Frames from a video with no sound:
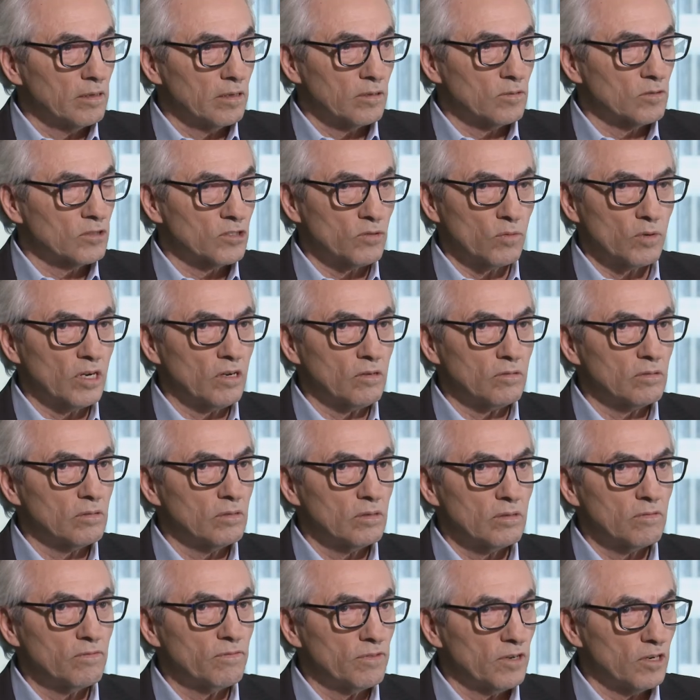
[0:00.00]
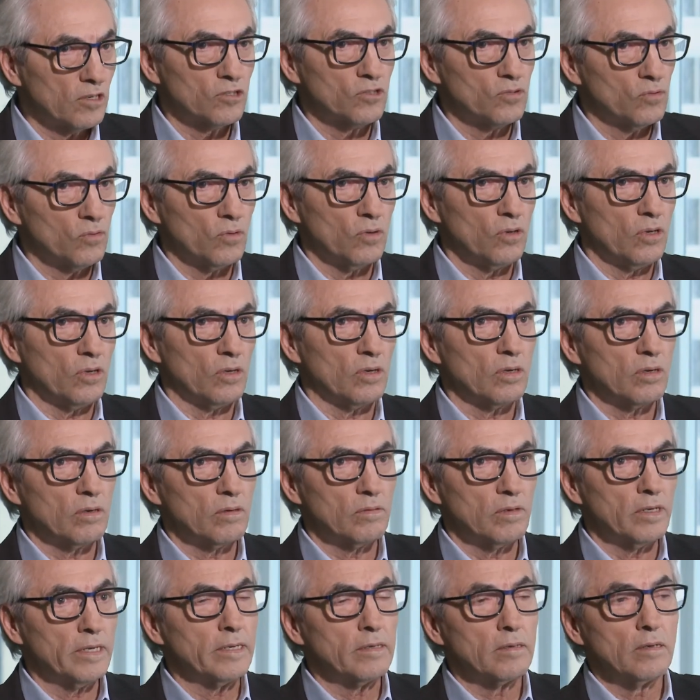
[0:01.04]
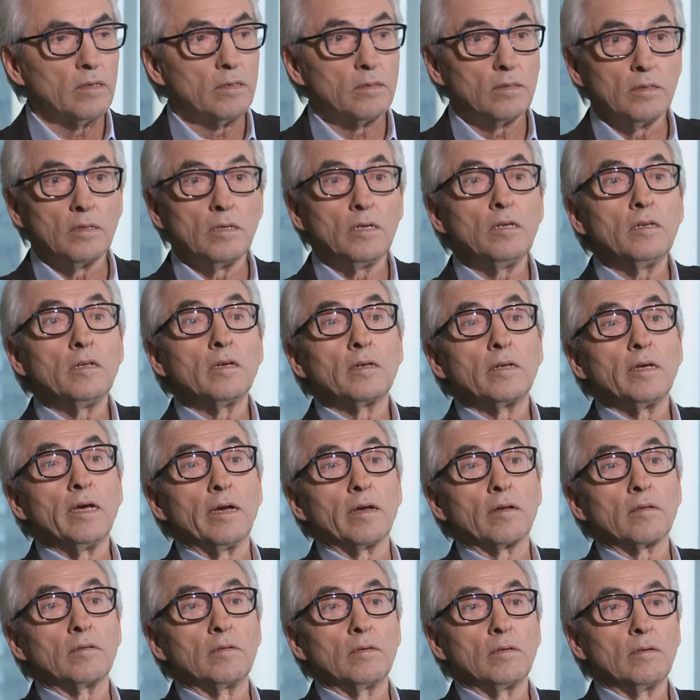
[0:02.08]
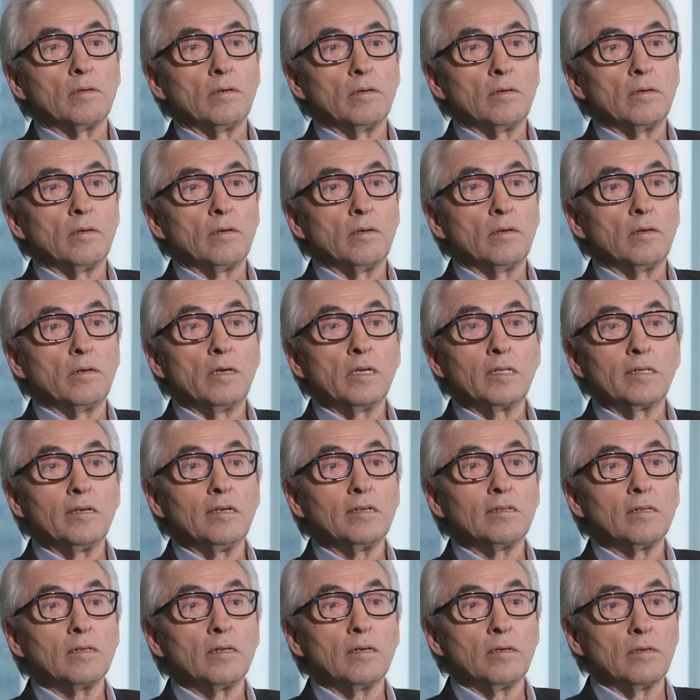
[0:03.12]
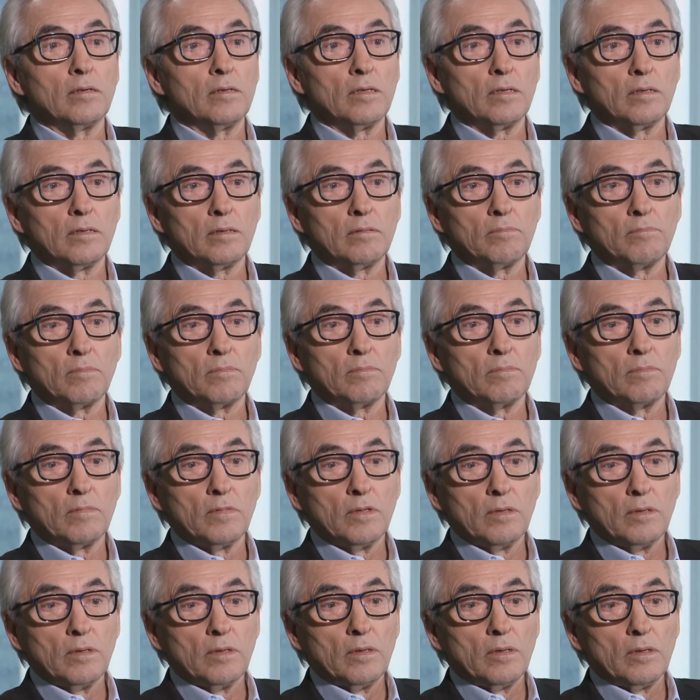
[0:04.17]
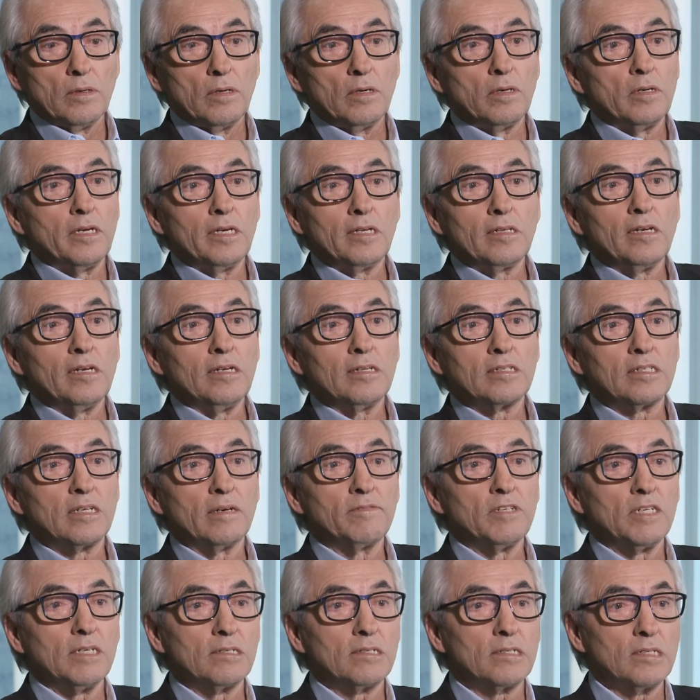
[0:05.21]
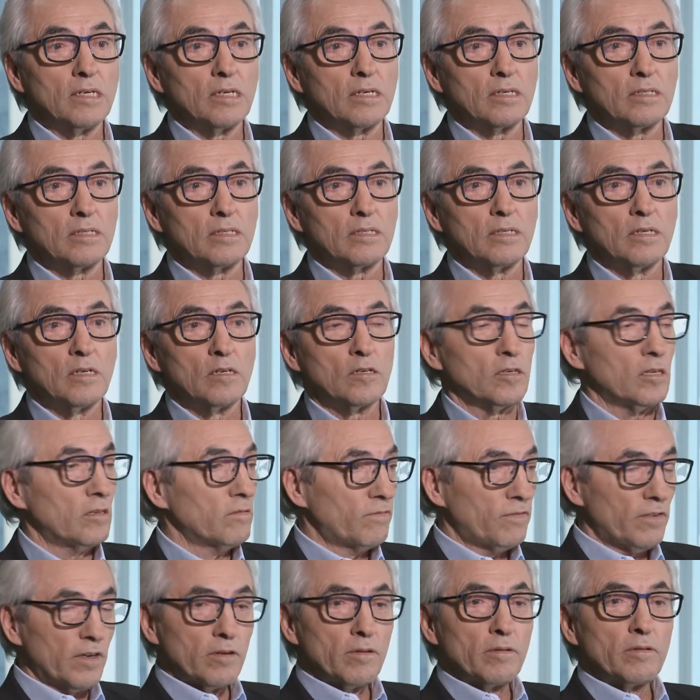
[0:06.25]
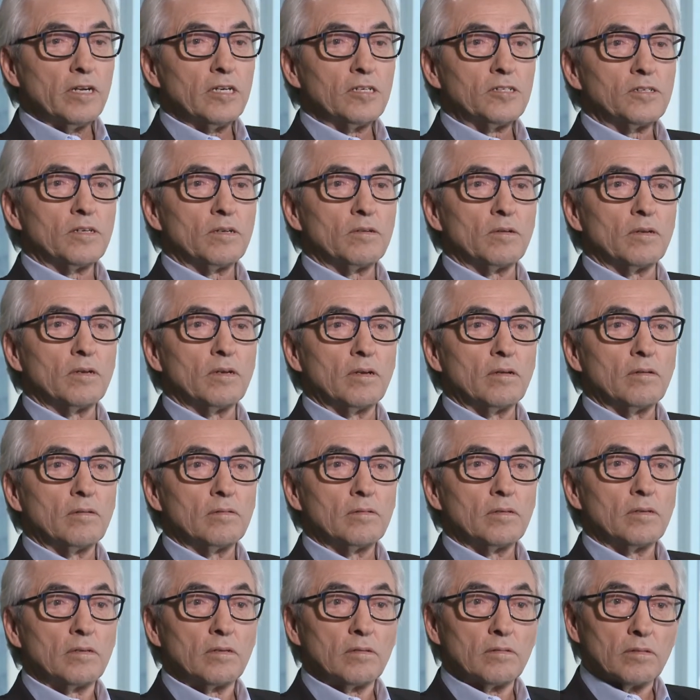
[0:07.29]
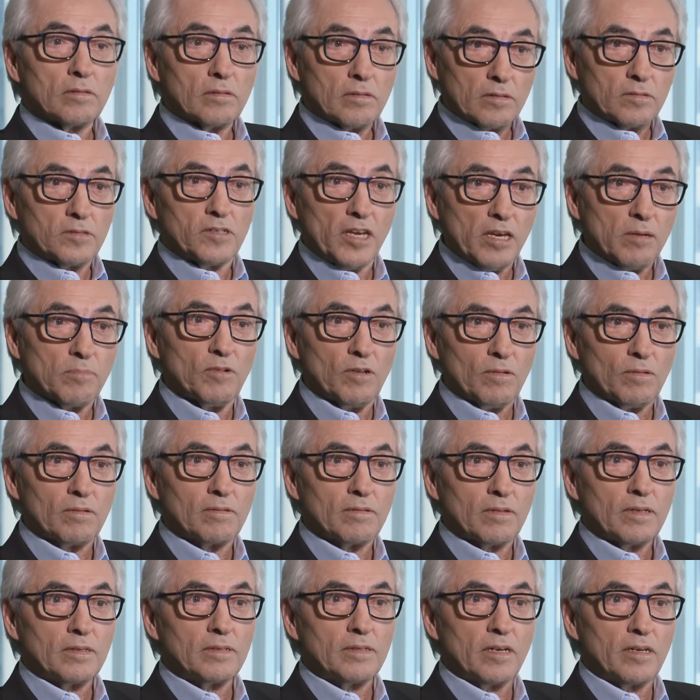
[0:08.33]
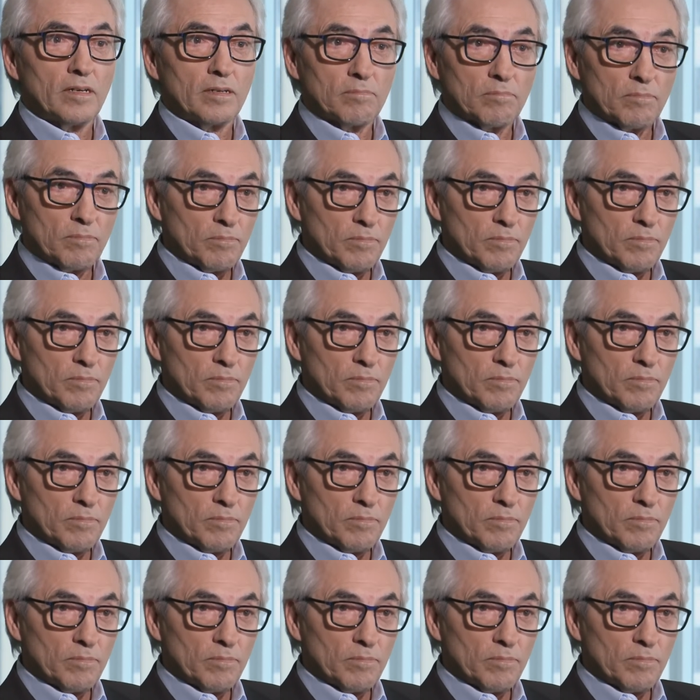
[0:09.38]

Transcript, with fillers: it was around far too long, right? The Indian Act in, 18, uh, in 1876, Confederation, the, the table that